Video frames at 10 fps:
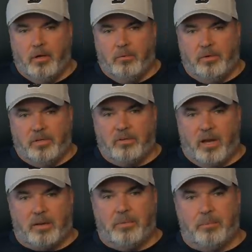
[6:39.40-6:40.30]
when you
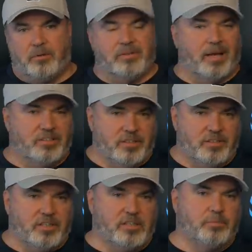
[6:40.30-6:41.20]
talk about protection
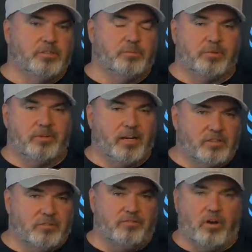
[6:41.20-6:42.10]
adjustments,
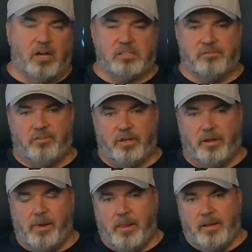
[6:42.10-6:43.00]
protection
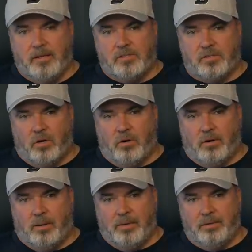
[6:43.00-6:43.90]
philosophy.
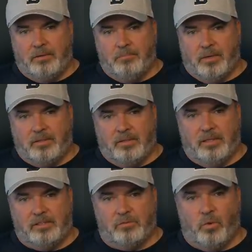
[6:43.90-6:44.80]
So I mean, but
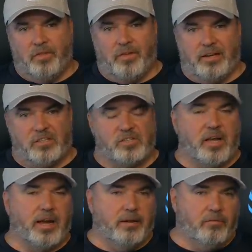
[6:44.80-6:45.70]
it's one thing to
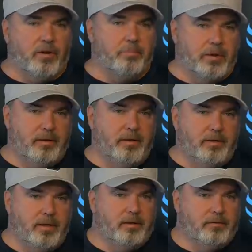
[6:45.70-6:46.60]
say it, rep it,
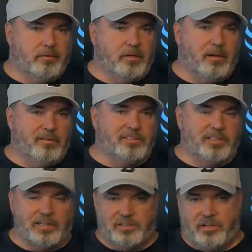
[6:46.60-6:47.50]
and then you know,
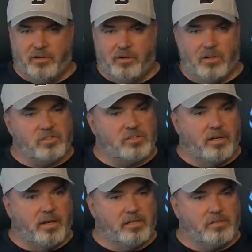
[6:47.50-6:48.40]
obviously execute it on
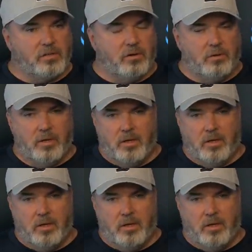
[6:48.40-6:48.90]
Sundays. So,